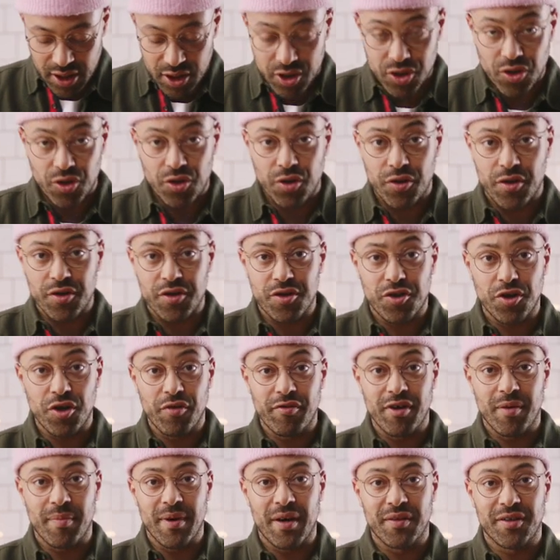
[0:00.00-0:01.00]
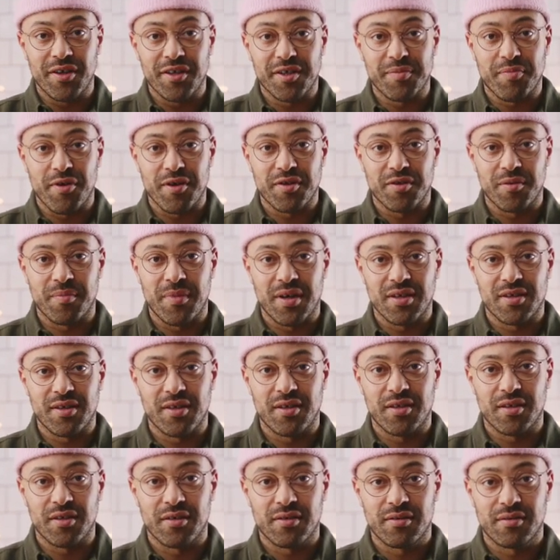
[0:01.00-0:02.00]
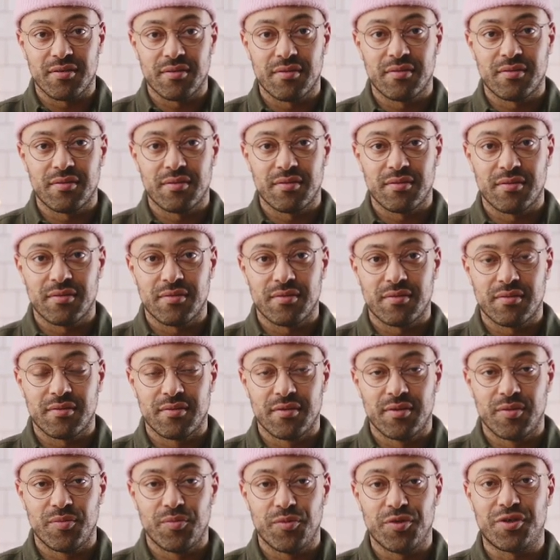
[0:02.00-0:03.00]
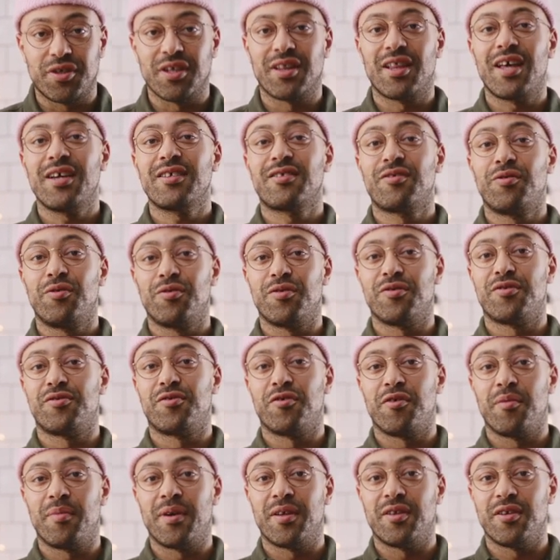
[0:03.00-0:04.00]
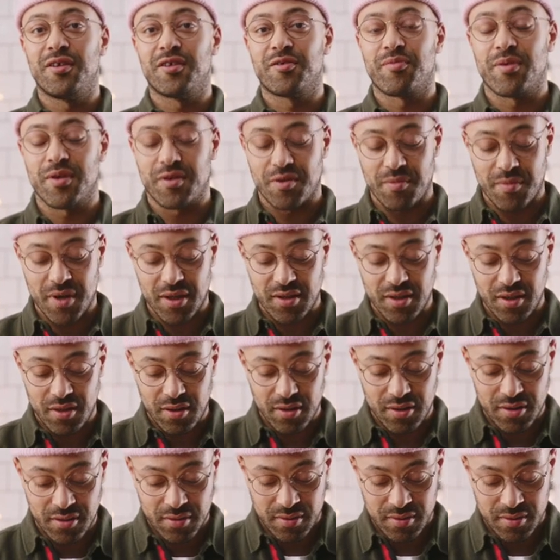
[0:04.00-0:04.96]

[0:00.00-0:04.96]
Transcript: Do you know the story about the espresso martini? No. Would you like to know the story about the espresso martini?